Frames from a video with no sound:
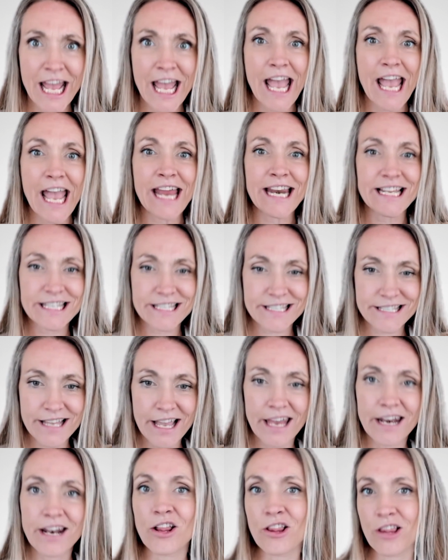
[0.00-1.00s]
and
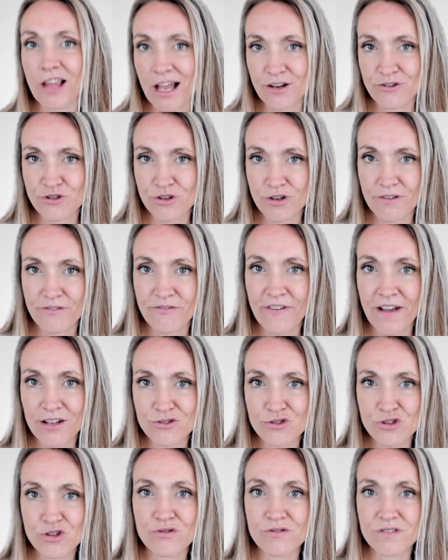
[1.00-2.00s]
instead allows you to file
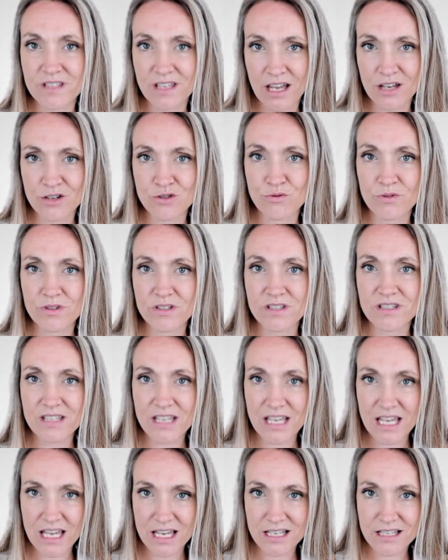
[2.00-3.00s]
two Schedule
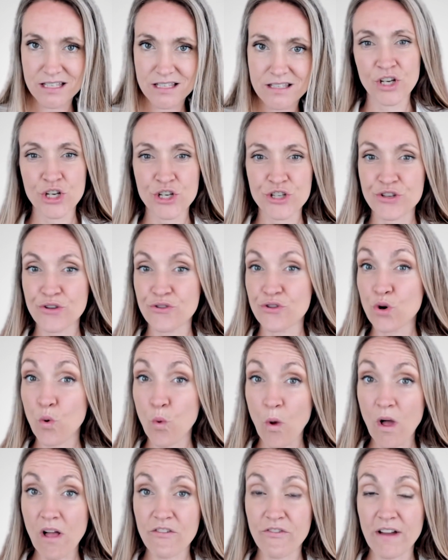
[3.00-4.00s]
Cs. So the
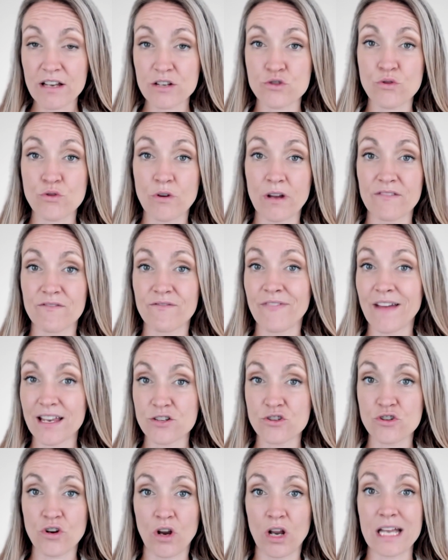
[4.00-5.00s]
qualified joint
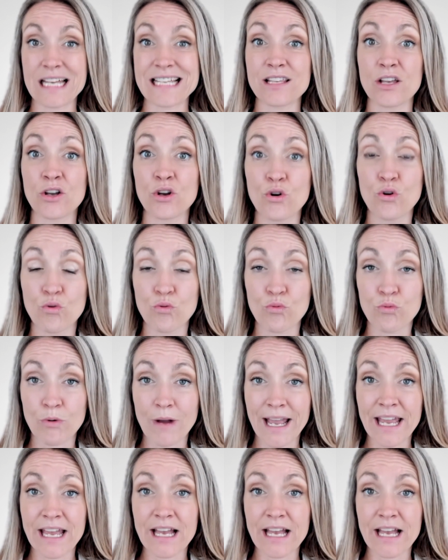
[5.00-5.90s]
venture is a great